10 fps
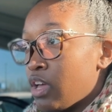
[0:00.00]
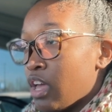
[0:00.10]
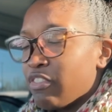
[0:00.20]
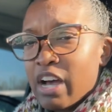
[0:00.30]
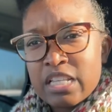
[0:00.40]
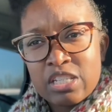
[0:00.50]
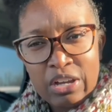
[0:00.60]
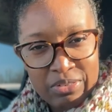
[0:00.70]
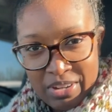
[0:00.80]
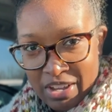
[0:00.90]
if you guys
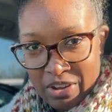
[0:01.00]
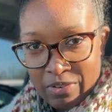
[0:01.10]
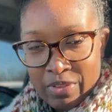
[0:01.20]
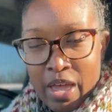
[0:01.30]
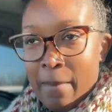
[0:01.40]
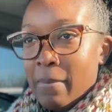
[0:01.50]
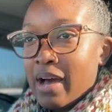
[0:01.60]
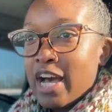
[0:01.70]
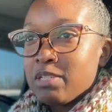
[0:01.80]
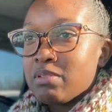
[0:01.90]
don't know, my
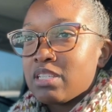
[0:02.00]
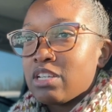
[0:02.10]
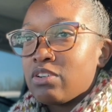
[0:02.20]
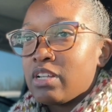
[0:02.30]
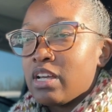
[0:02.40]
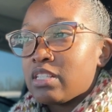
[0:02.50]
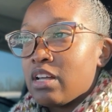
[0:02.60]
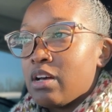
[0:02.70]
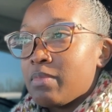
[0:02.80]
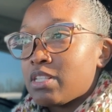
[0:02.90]
husband still does
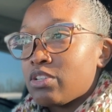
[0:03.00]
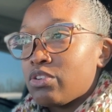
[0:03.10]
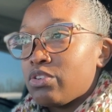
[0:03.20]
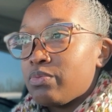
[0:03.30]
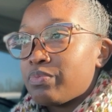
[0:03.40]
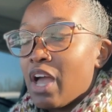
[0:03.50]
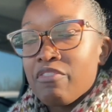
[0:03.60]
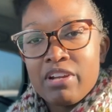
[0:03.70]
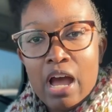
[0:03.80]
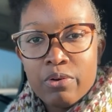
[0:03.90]
his little, every
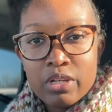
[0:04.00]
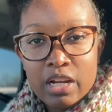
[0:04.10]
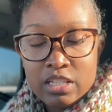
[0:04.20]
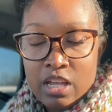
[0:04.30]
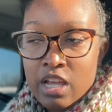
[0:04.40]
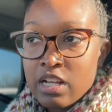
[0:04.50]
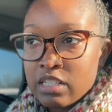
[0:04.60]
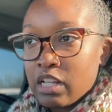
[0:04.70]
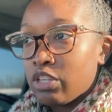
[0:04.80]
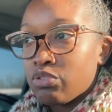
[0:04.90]
now and then he does
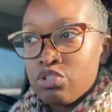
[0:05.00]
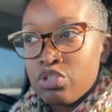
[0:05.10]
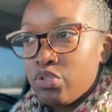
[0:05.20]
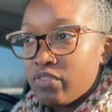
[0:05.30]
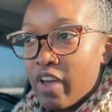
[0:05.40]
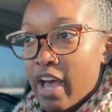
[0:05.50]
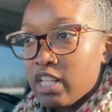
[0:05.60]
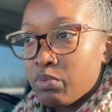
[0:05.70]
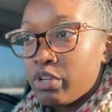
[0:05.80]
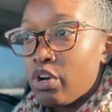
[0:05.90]
like a little juice fast
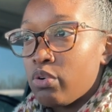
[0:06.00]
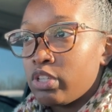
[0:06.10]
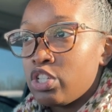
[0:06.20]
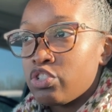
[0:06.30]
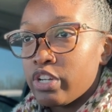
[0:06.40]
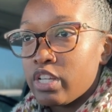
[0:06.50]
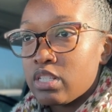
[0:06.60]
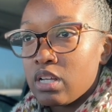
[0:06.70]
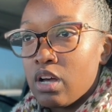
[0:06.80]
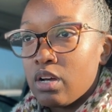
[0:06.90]
where he only drinks
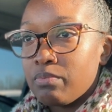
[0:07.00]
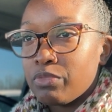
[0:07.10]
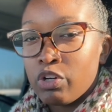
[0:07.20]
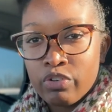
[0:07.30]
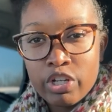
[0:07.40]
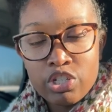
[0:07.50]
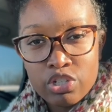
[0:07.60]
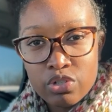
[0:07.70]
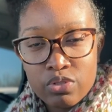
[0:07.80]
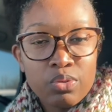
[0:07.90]
green
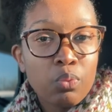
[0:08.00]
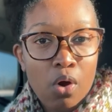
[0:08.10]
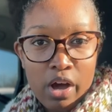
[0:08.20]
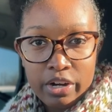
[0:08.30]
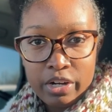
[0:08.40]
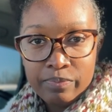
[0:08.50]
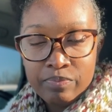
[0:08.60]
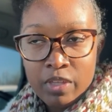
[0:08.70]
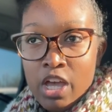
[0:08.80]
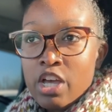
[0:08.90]
juice and water.
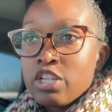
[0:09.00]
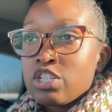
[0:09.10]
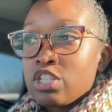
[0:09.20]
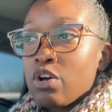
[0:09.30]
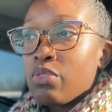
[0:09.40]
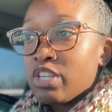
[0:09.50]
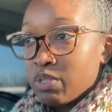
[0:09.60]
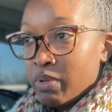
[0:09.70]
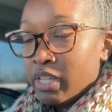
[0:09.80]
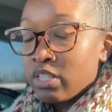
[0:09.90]
So this
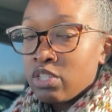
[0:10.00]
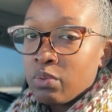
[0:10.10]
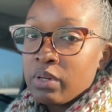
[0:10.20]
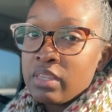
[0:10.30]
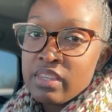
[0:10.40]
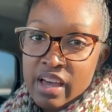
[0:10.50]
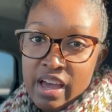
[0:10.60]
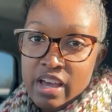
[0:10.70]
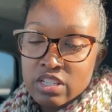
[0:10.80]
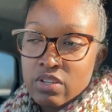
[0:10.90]
week he's doing
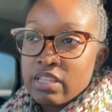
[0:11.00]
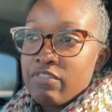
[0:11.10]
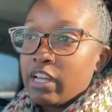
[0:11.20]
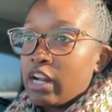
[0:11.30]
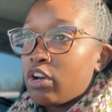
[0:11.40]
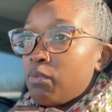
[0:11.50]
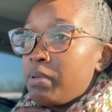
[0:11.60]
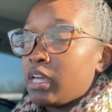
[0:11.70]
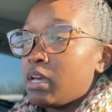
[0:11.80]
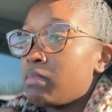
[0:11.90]
that, so definitely gotta go
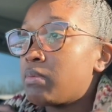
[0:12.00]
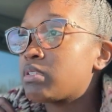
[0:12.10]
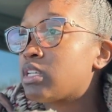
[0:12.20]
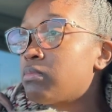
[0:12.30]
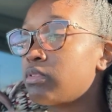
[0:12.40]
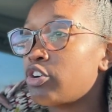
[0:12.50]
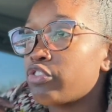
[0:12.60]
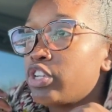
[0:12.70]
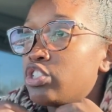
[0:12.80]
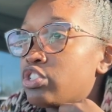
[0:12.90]
pick him up some
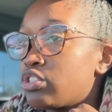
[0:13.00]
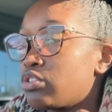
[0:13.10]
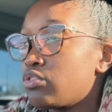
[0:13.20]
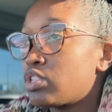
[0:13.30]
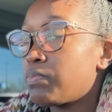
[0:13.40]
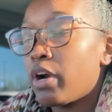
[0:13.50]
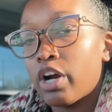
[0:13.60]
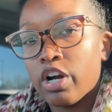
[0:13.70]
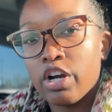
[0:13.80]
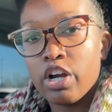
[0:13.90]
green juice.
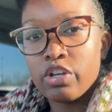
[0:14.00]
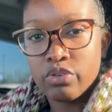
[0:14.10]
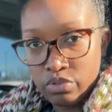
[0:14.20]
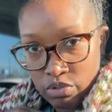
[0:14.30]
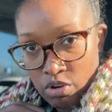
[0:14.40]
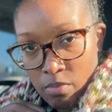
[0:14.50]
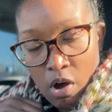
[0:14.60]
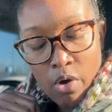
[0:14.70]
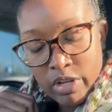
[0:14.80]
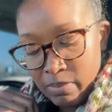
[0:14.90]
Per usual, I'm
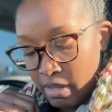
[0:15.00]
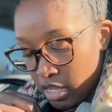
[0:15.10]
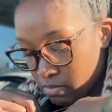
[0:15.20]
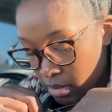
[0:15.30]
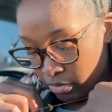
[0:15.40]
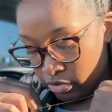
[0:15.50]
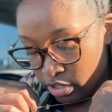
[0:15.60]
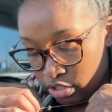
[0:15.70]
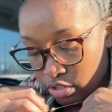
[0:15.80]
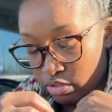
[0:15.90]
always picking him up green
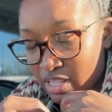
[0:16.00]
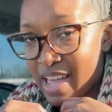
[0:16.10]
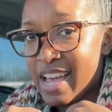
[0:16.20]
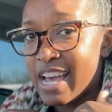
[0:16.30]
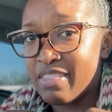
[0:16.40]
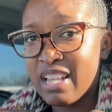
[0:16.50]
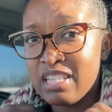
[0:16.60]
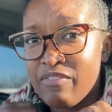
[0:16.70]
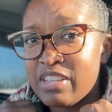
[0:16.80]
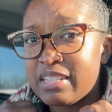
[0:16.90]
juice, and that
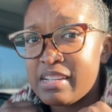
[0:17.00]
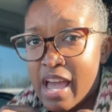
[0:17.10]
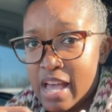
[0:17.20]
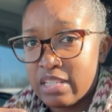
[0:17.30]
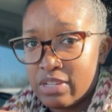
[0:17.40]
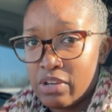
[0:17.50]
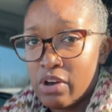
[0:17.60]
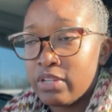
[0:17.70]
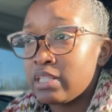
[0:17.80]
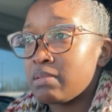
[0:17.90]
stuff is nasty, y'all.
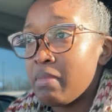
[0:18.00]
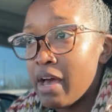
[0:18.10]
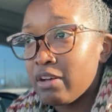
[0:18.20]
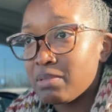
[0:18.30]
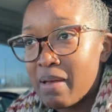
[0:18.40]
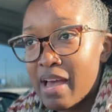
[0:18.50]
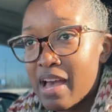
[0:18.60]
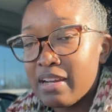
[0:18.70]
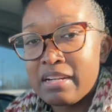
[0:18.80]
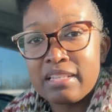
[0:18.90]
It smells
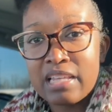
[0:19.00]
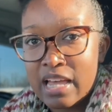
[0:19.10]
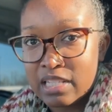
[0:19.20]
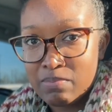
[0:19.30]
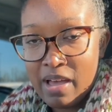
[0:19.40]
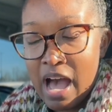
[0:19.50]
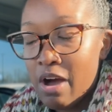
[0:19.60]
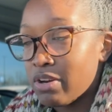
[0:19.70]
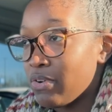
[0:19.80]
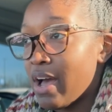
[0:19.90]
bad and it tastes bad. I
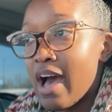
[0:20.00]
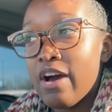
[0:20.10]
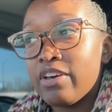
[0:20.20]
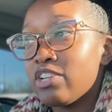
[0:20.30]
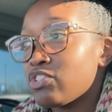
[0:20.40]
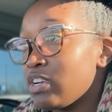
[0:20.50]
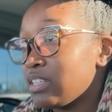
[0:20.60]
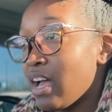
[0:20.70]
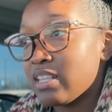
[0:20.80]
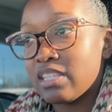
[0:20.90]
don't know how he drink
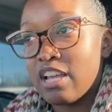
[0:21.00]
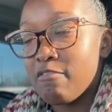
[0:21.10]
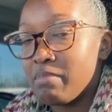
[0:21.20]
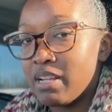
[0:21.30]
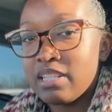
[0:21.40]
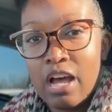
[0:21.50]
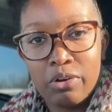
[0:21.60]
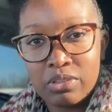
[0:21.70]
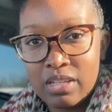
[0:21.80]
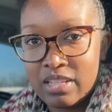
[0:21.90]
that stuff, but it's
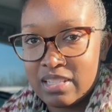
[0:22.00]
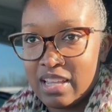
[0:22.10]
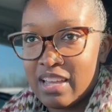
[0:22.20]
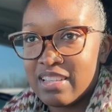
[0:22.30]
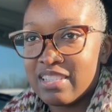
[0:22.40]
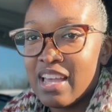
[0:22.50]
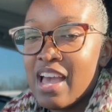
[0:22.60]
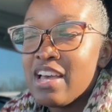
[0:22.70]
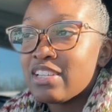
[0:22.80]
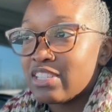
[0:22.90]
healthy, he says.
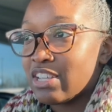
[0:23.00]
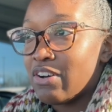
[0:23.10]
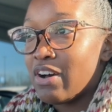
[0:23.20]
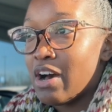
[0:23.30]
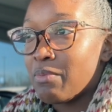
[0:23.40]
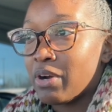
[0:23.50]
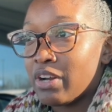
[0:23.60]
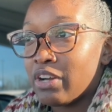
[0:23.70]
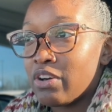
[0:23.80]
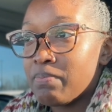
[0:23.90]
So we're gonna
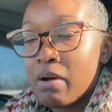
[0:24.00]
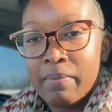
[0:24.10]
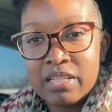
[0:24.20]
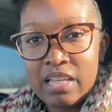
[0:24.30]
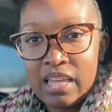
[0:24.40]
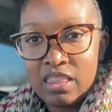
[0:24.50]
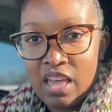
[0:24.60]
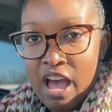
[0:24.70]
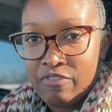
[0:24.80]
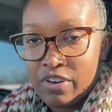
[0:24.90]
go to Publix and get
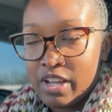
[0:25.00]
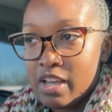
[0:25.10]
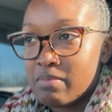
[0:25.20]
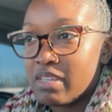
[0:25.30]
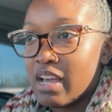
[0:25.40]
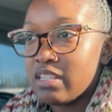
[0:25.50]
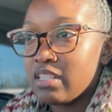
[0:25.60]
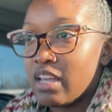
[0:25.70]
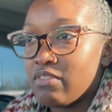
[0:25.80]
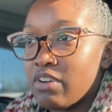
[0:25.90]
that for him. Yes,
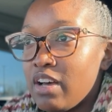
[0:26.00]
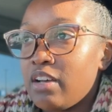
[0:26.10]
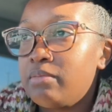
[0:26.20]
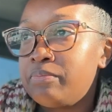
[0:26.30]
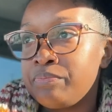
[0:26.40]
Ava.